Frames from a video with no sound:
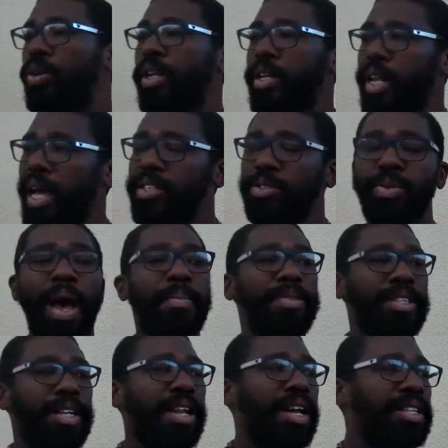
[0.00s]
And that's what
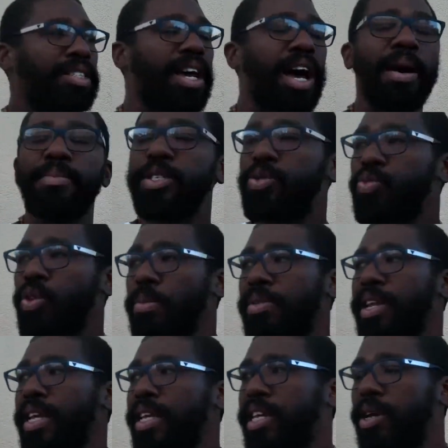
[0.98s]
happens a lot of times. These
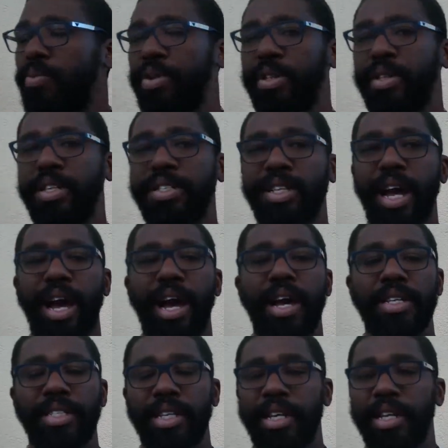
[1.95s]
women, they get with these
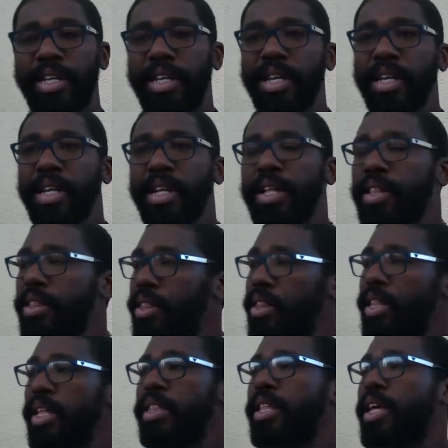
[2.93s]
guys and they don't want to
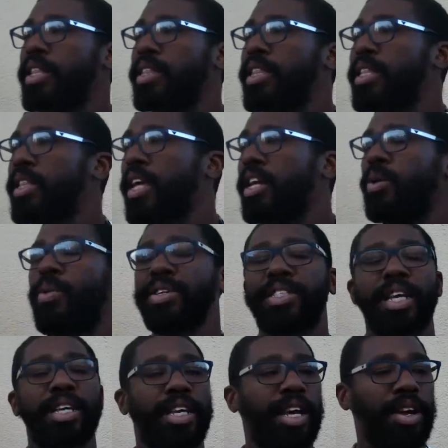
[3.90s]
take care of them. They don't want
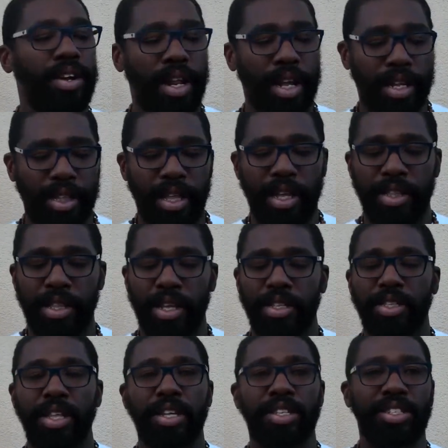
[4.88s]
to take care of their, their,
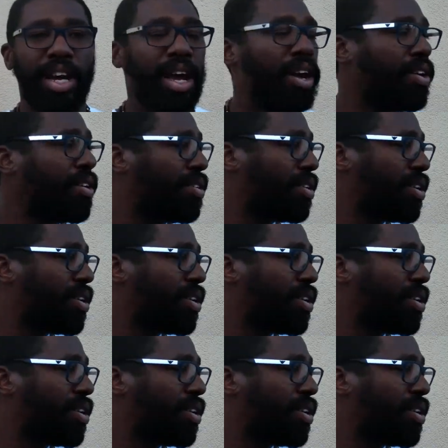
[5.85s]
yeah. their, child.